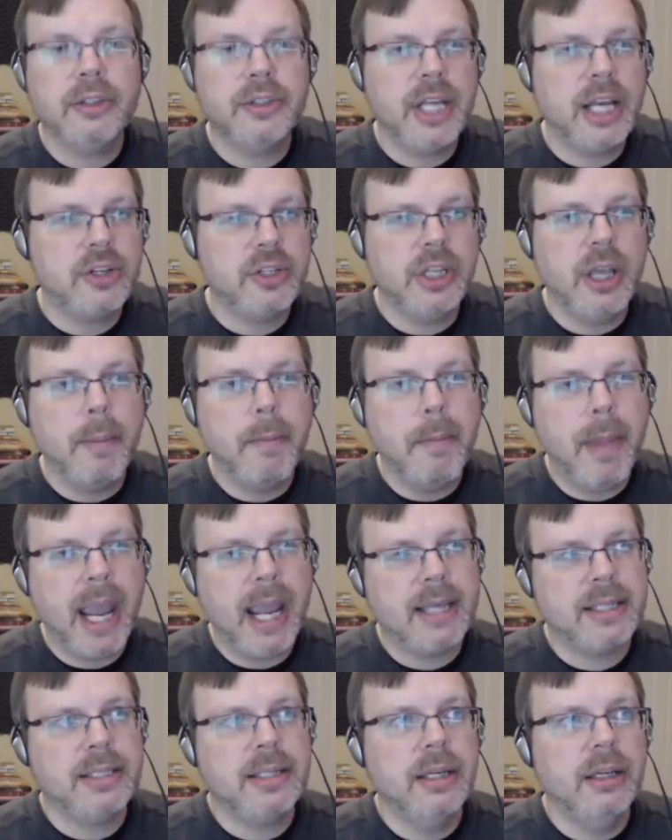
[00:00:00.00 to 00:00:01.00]
There's actually a
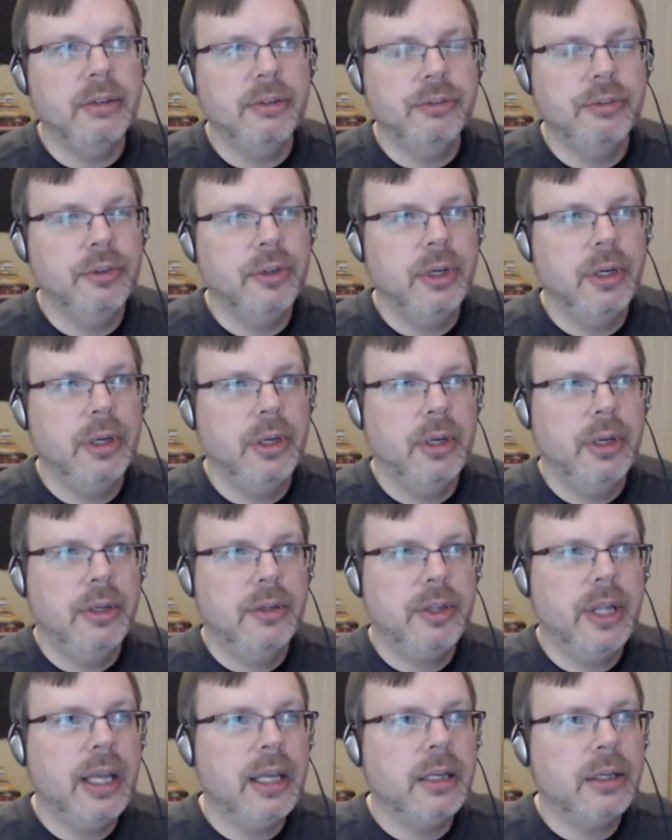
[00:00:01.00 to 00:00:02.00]
massive
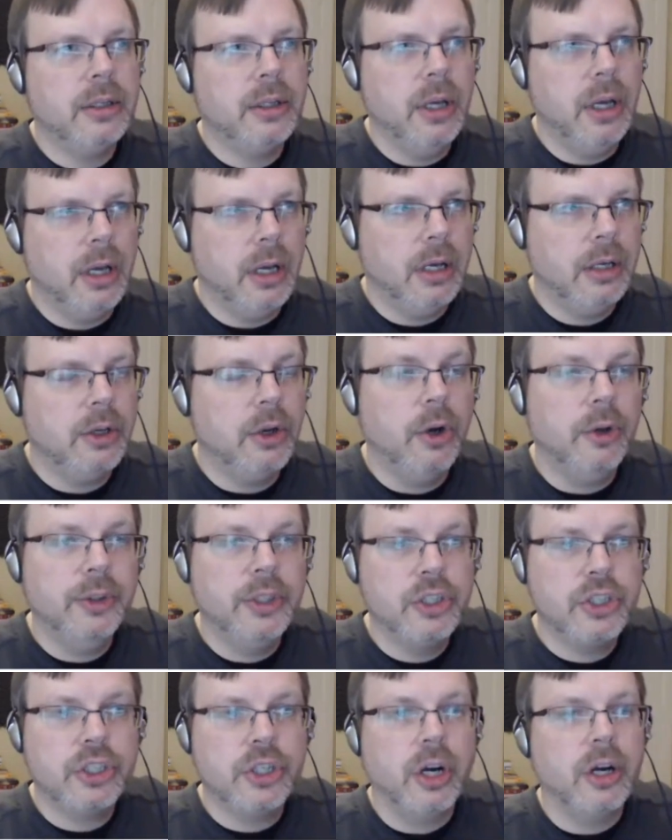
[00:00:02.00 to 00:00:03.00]
thing
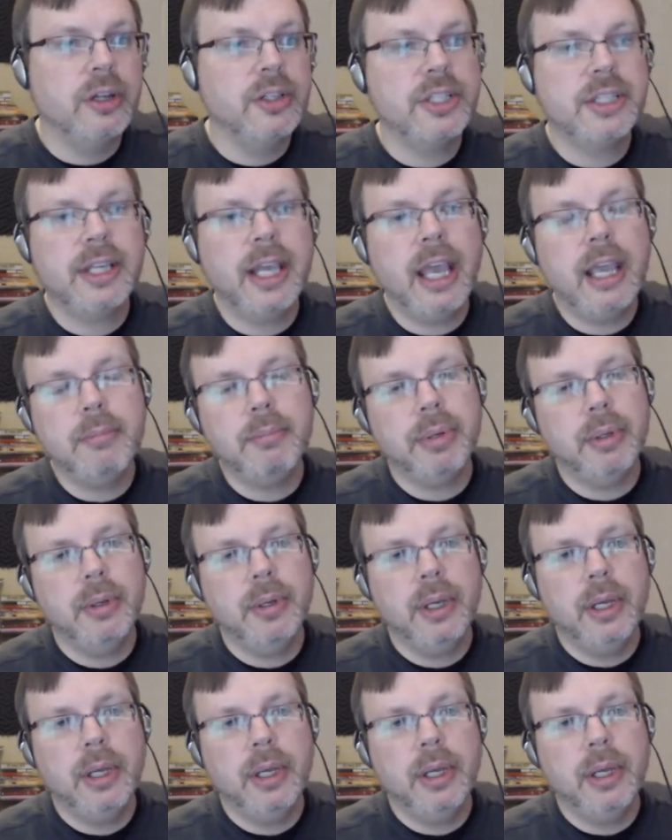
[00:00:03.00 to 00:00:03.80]
called the Shardscape